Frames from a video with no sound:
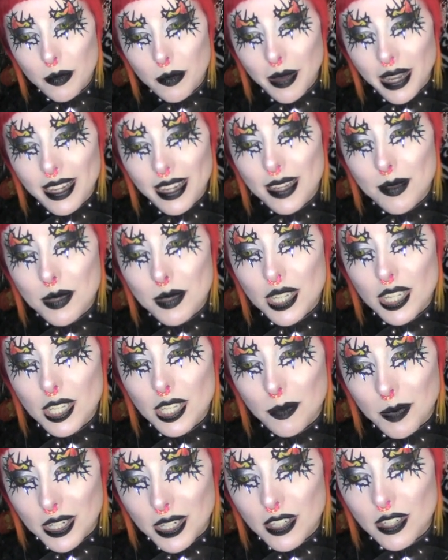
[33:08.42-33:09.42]
would make him
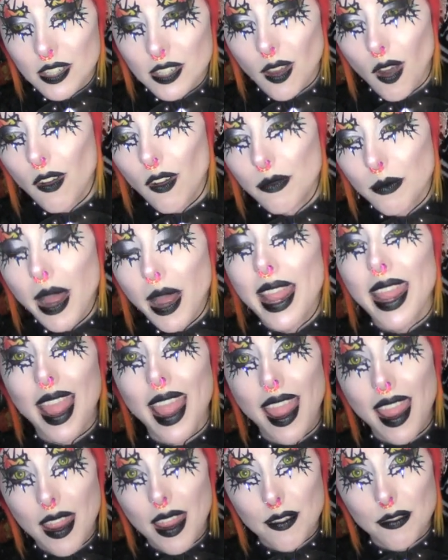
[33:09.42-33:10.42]
suspicious of
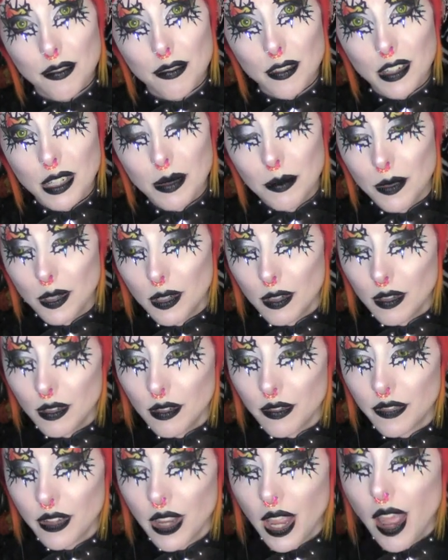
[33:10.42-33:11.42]
my every
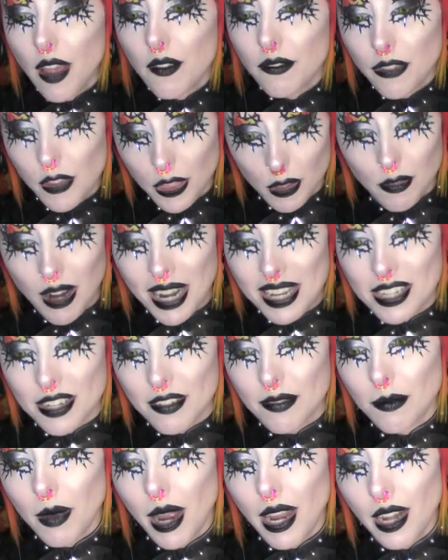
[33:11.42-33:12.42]
move for the
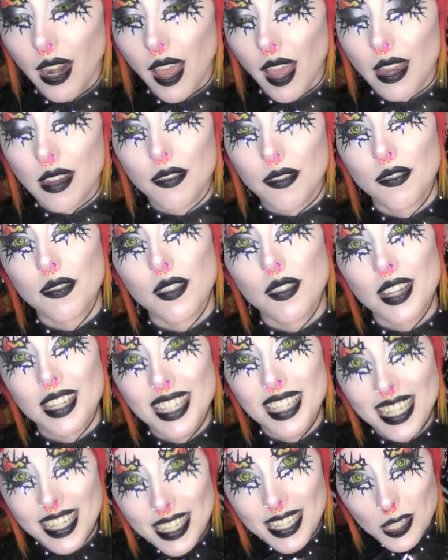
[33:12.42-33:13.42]
rest of my life,
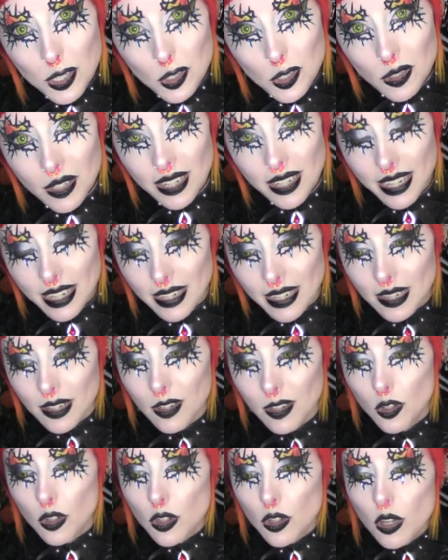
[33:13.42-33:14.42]

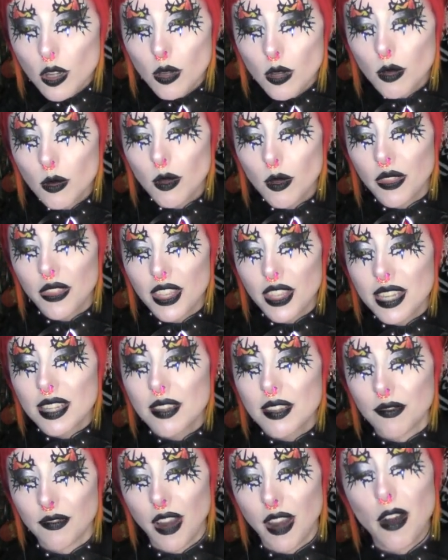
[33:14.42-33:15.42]
literally. To
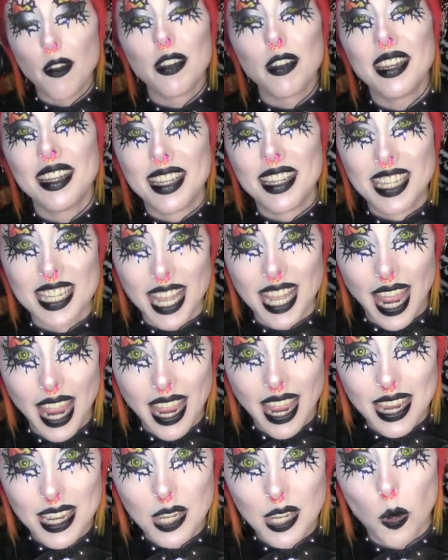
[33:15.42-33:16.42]
this very
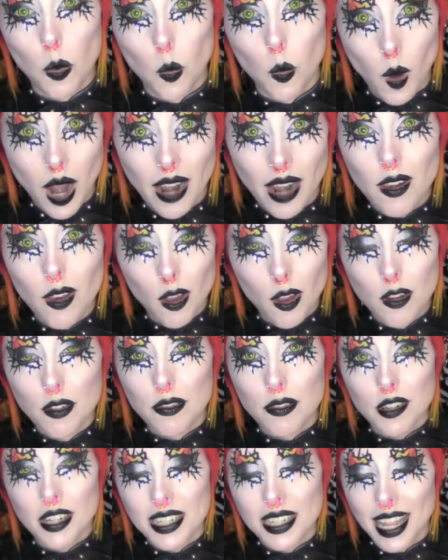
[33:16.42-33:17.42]
day, well
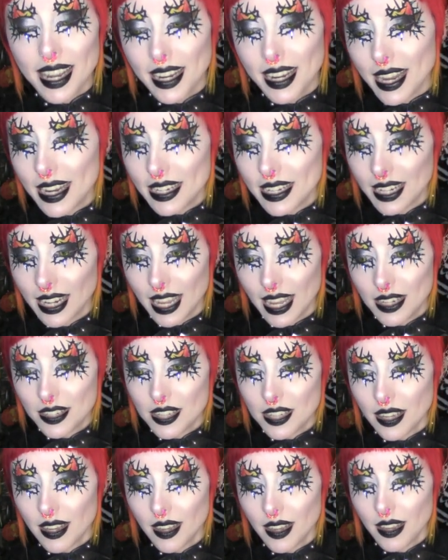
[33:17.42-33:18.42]
over a decade
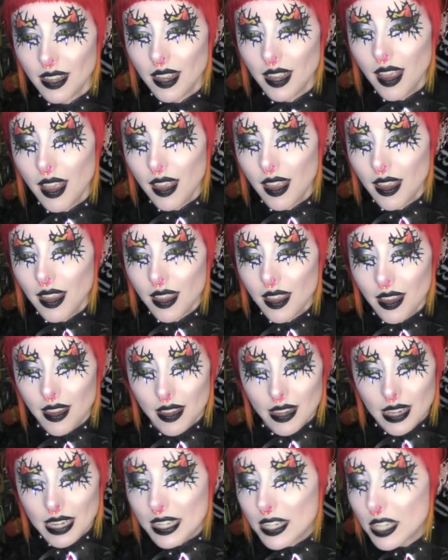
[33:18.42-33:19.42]
later,
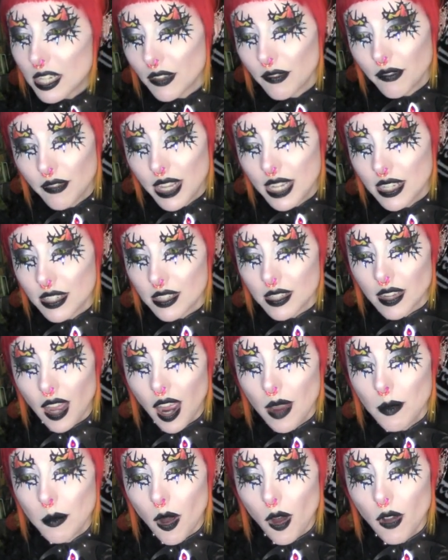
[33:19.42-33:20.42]
he's convinced
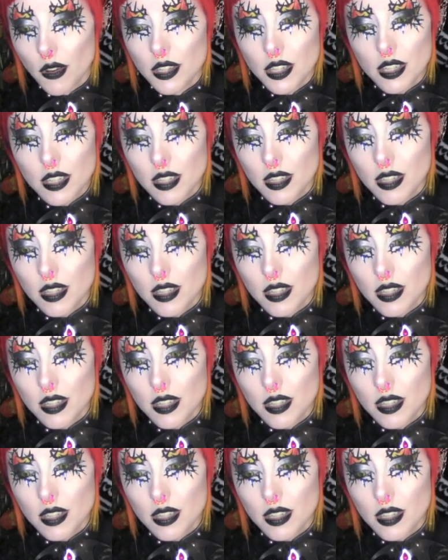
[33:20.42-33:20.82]
I'm on